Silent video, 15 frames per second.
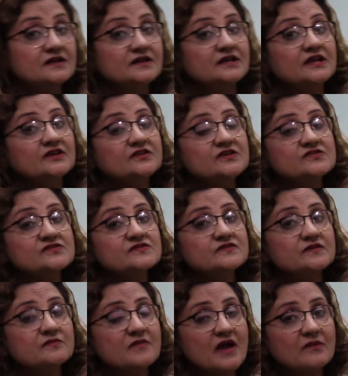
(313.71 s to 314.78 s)
Dear teachers,
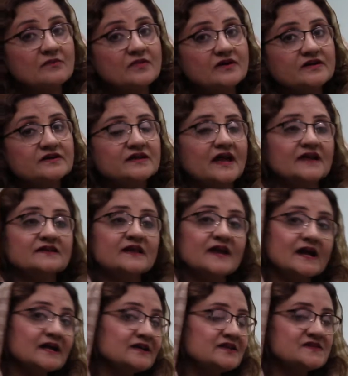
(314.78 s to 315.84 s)
remember that
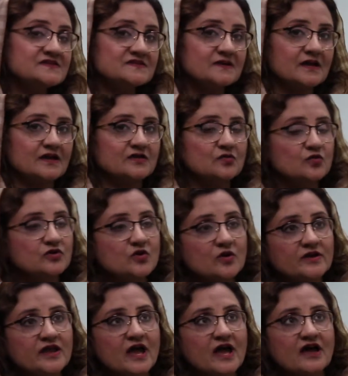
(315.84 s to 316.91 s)
at this age, we
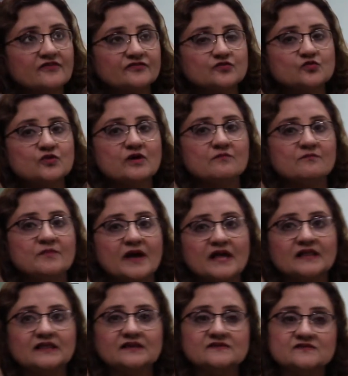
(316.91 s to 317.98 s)
don't have to
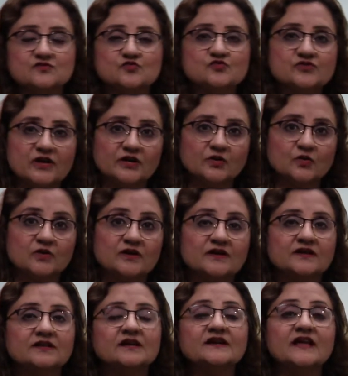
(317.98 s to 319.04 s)
compel the student to
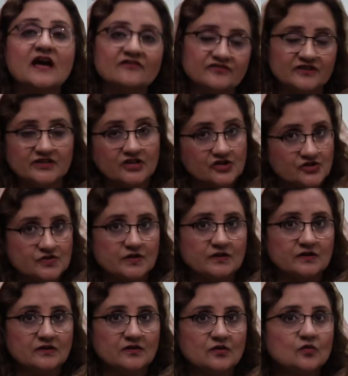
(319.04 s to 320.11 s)
learn the definition.
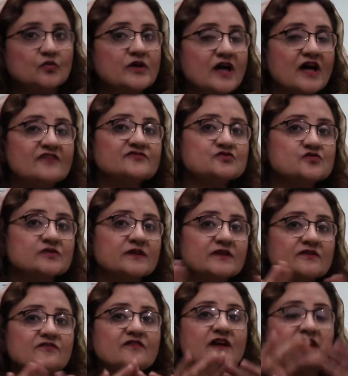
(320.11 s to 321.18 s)
We have to
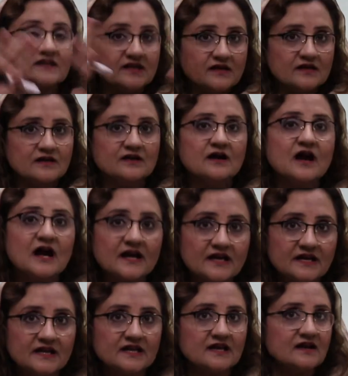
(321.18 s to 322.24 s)
clarify the
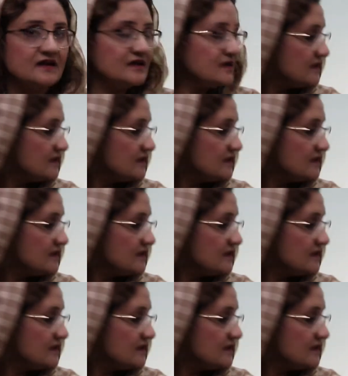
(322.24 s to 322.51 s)
idea.